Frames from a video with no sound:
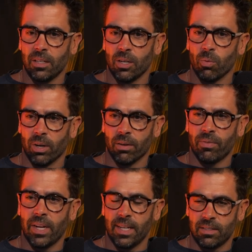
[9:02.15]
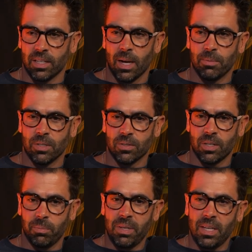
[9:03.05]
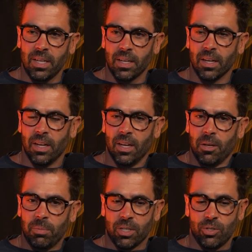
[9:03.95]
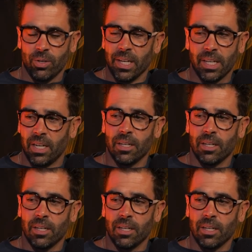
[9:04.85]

you know, what our financing options could be, because you can get